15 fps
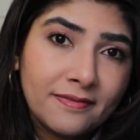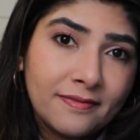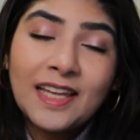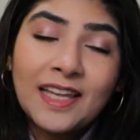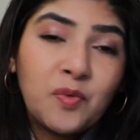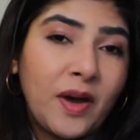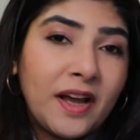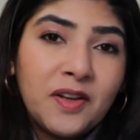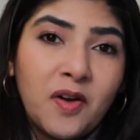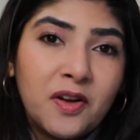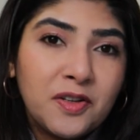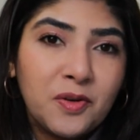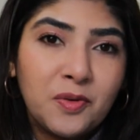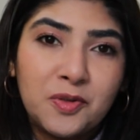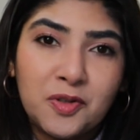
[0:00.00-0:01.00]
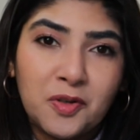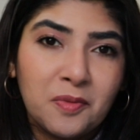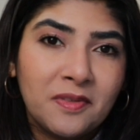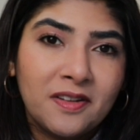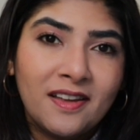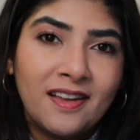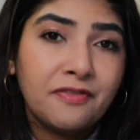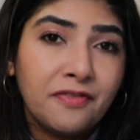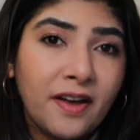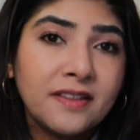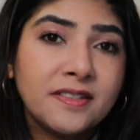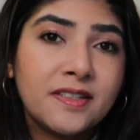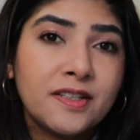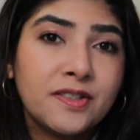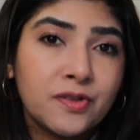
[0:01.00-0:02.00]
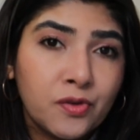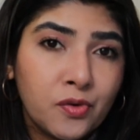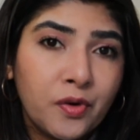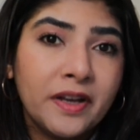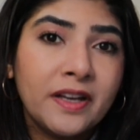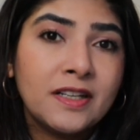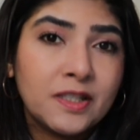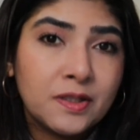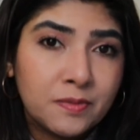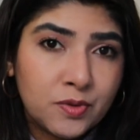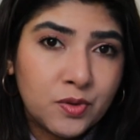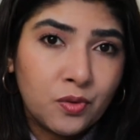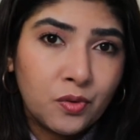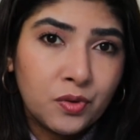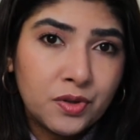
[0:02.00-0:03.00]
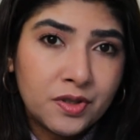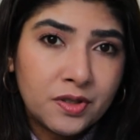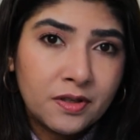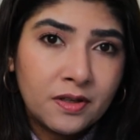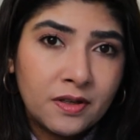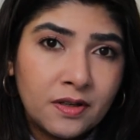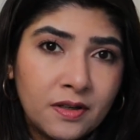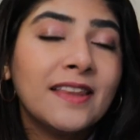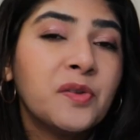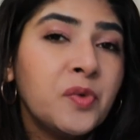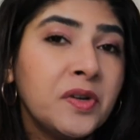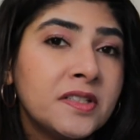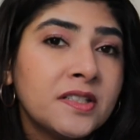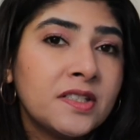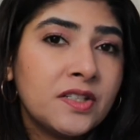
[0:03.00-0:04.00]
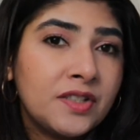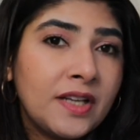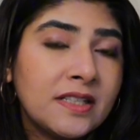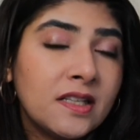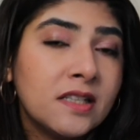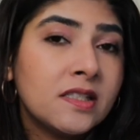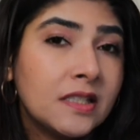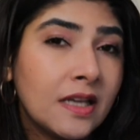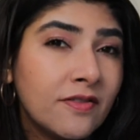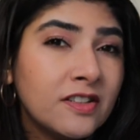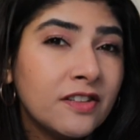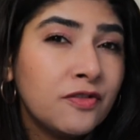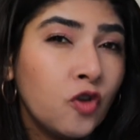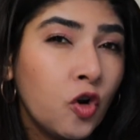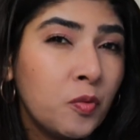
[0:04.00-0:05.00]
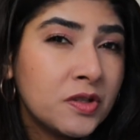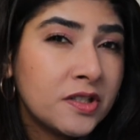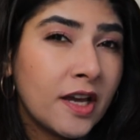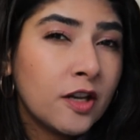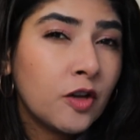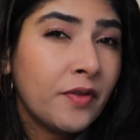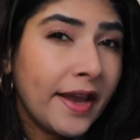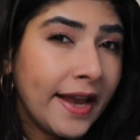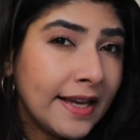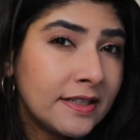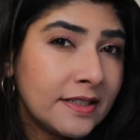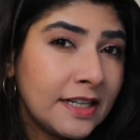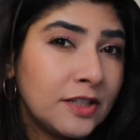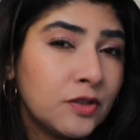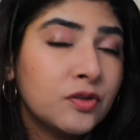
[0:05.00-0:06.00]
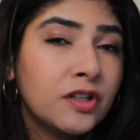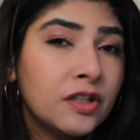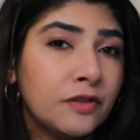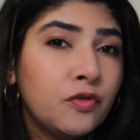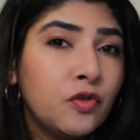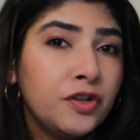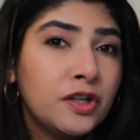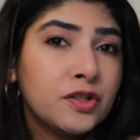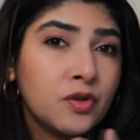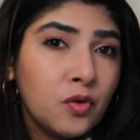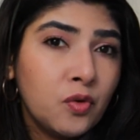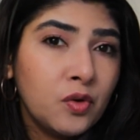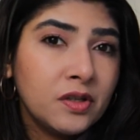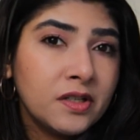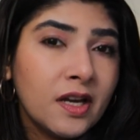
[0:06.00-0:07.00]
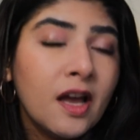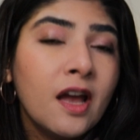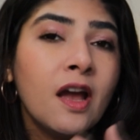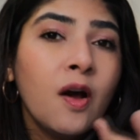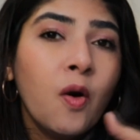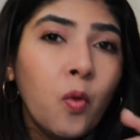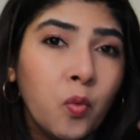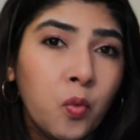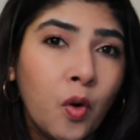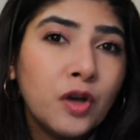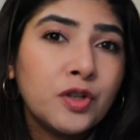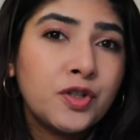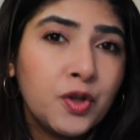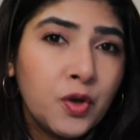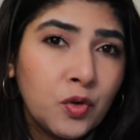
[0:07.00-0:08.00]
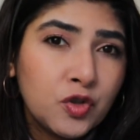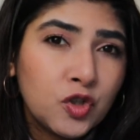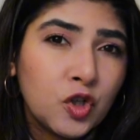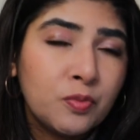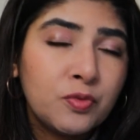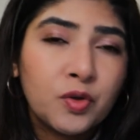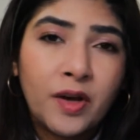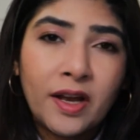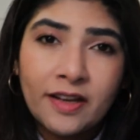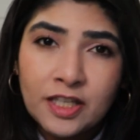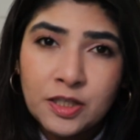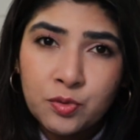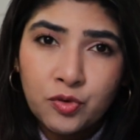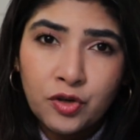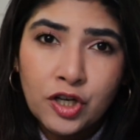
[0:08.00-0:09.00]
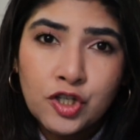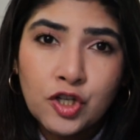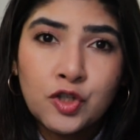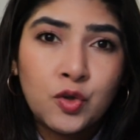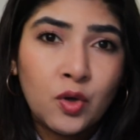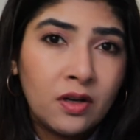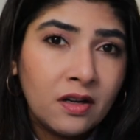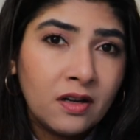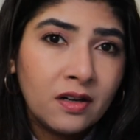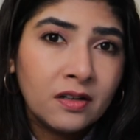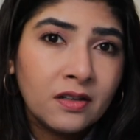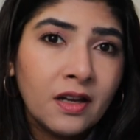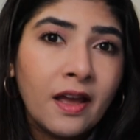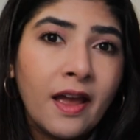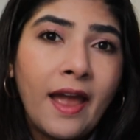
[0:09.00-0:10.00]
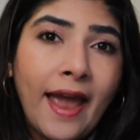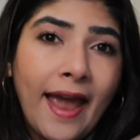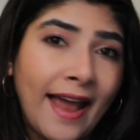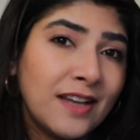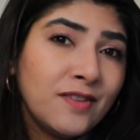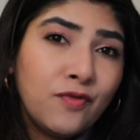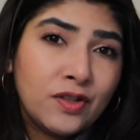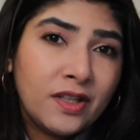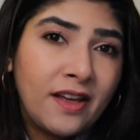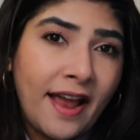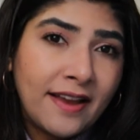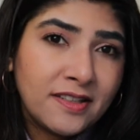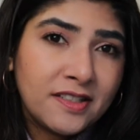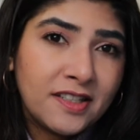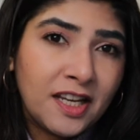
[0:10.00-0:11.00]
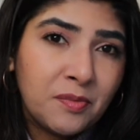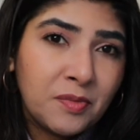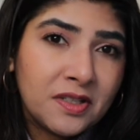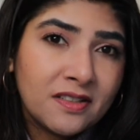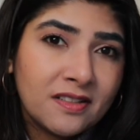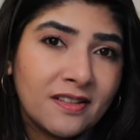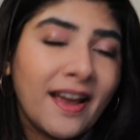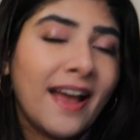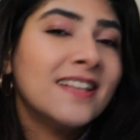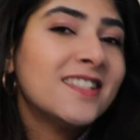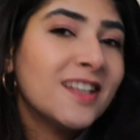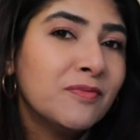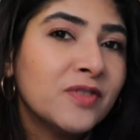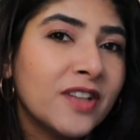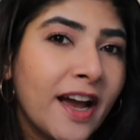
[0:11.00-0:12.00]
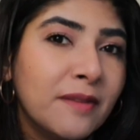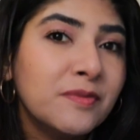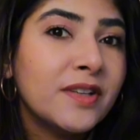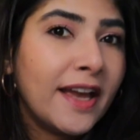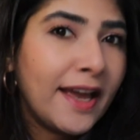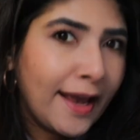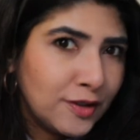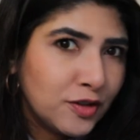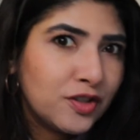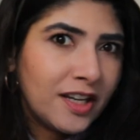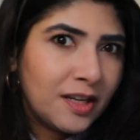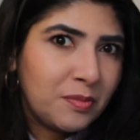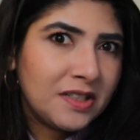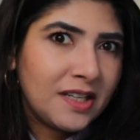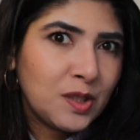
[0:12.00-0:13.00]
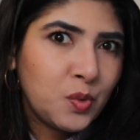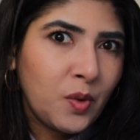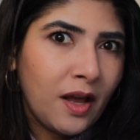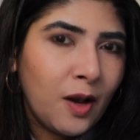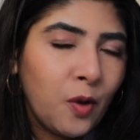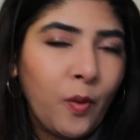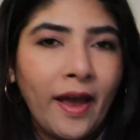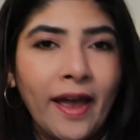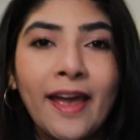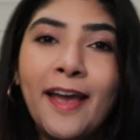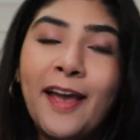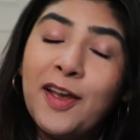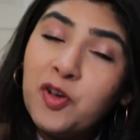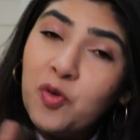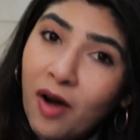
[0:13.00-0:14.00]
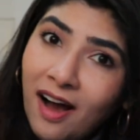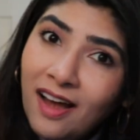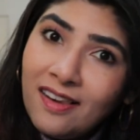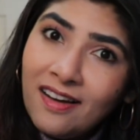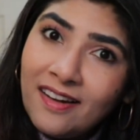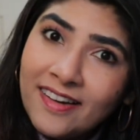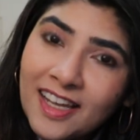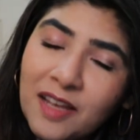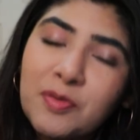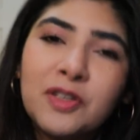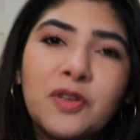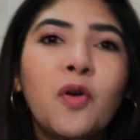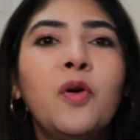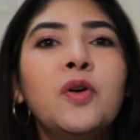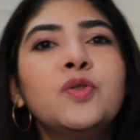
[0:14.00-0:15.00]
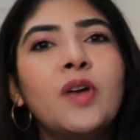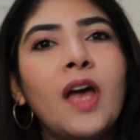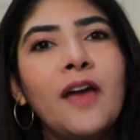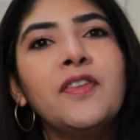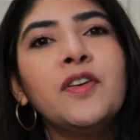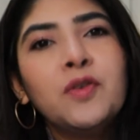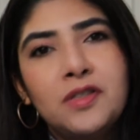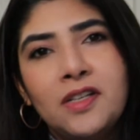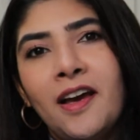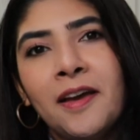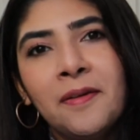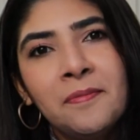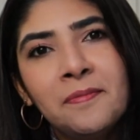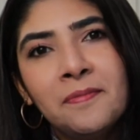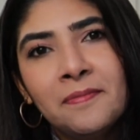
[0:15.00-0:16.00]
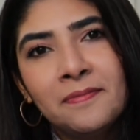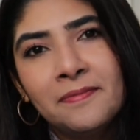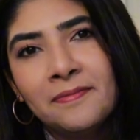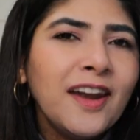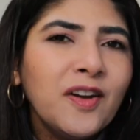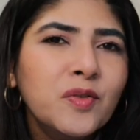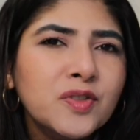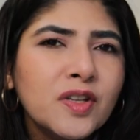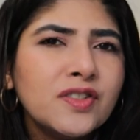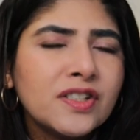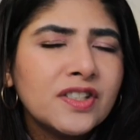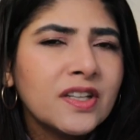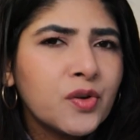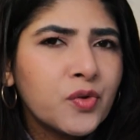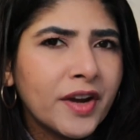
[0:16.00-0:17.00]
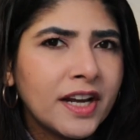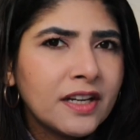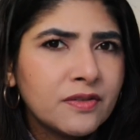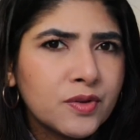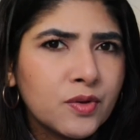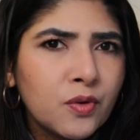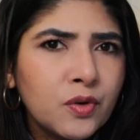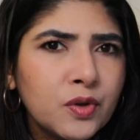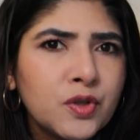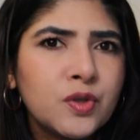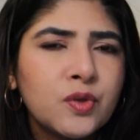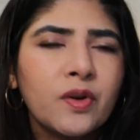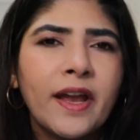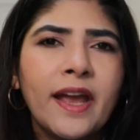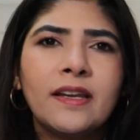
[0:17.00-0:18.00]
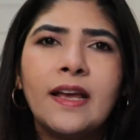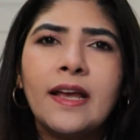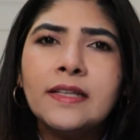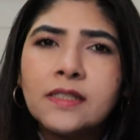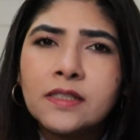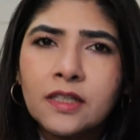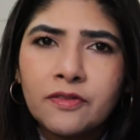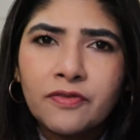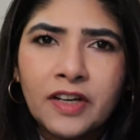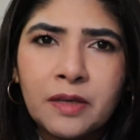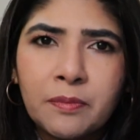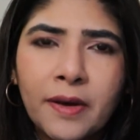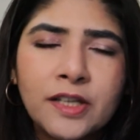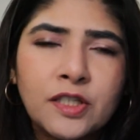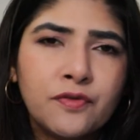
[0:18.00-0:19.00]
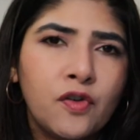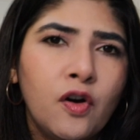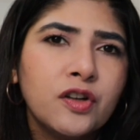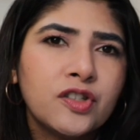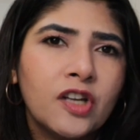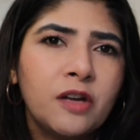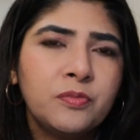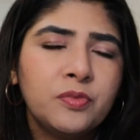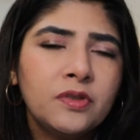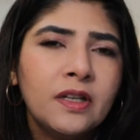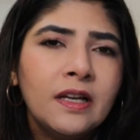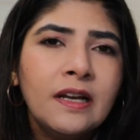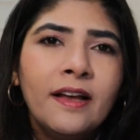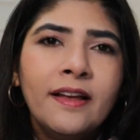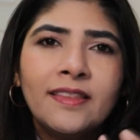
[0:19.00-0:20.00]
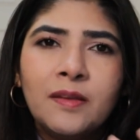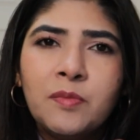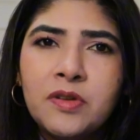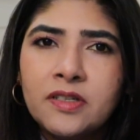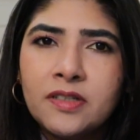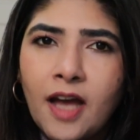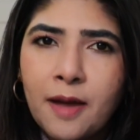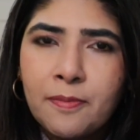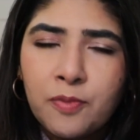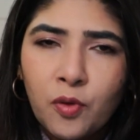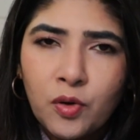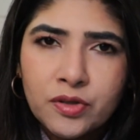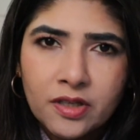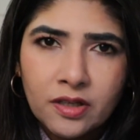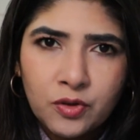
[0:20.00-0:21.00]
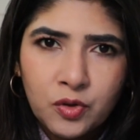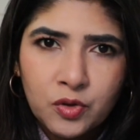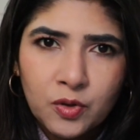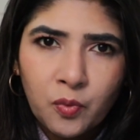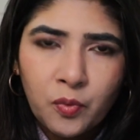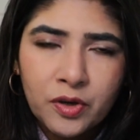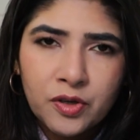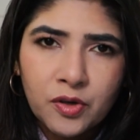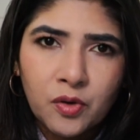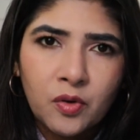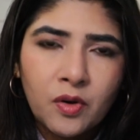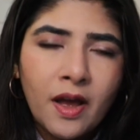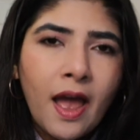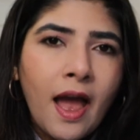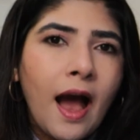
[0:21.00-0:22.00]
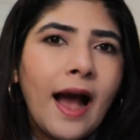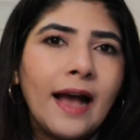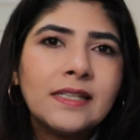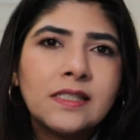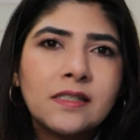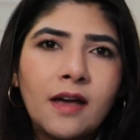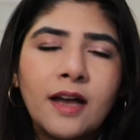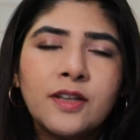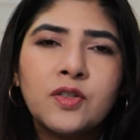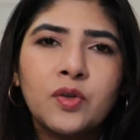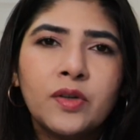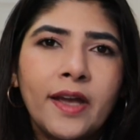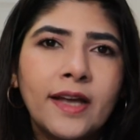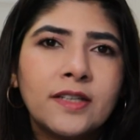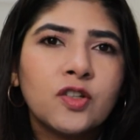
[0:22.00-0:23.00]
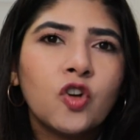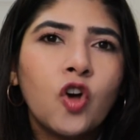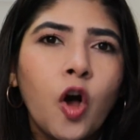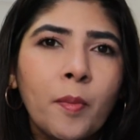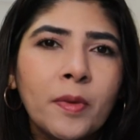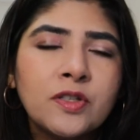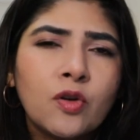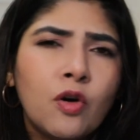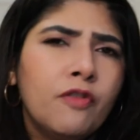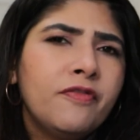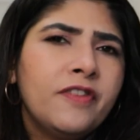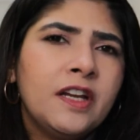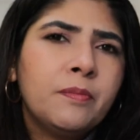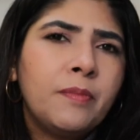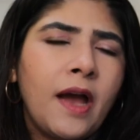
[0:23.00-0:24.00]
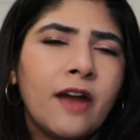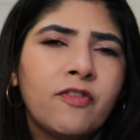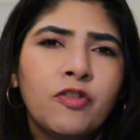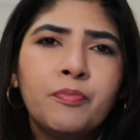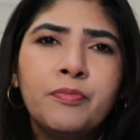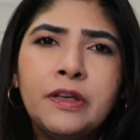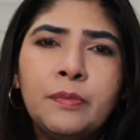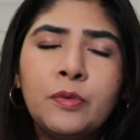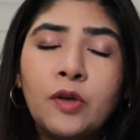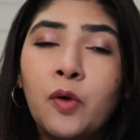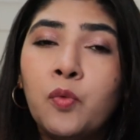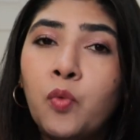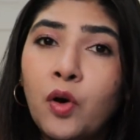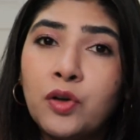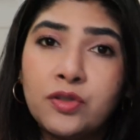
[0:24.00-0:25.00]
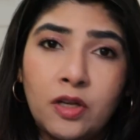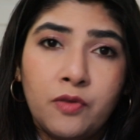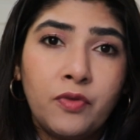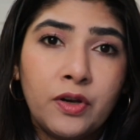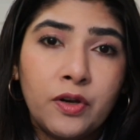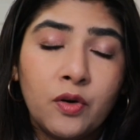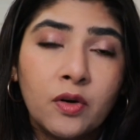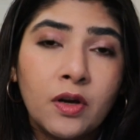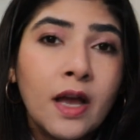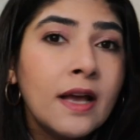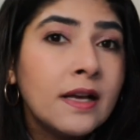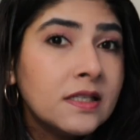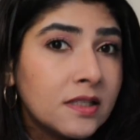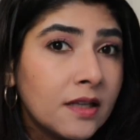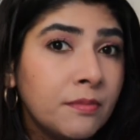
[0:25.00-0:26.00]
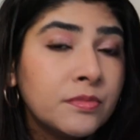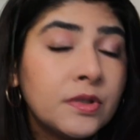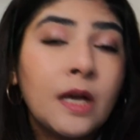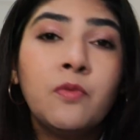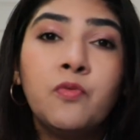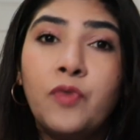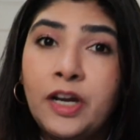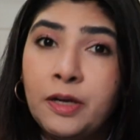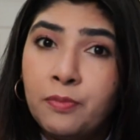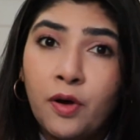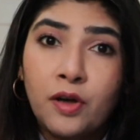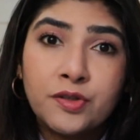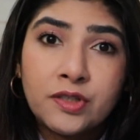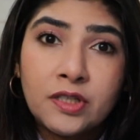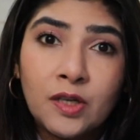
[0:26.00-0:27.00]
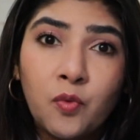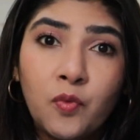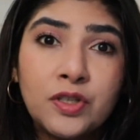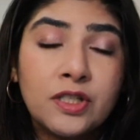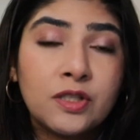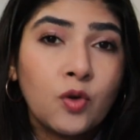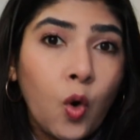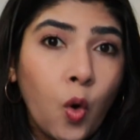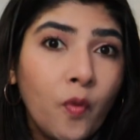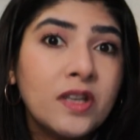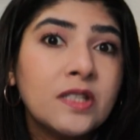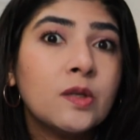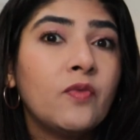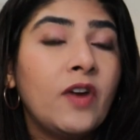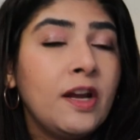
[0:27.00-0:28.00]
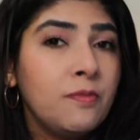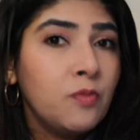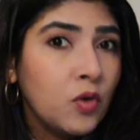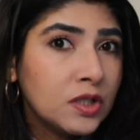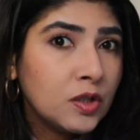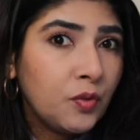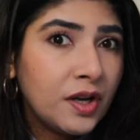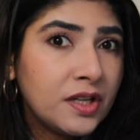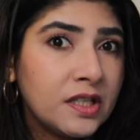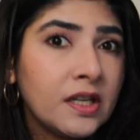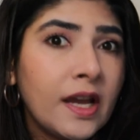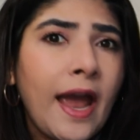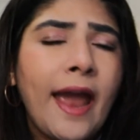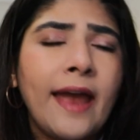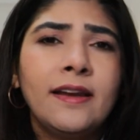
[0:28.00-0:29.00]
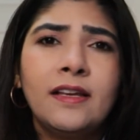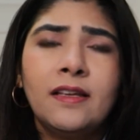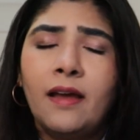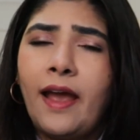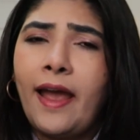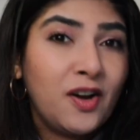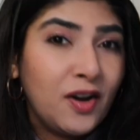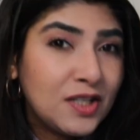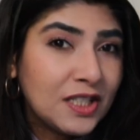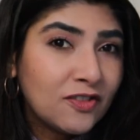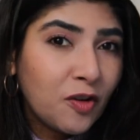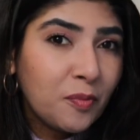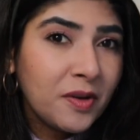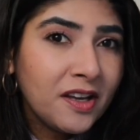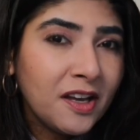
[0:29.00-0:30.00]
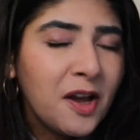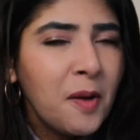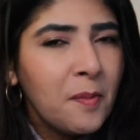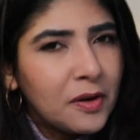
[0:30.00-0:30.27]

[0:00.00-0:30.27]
And then why not YouTube? The fastest growing source, and the research suggests that 74% of 18 to 34 years old watch YouTube to get inspiration, to learn, and for their entertainment, and sometimes edutainment as well, where you are learning, you're also having good time. And also such a great source to get instant feedbacks. For example, the minute I post a YouTube video, I start to get comments or feedback from people who have watched that video. Sometimes very positive, which is always very motivating and encouraging for me.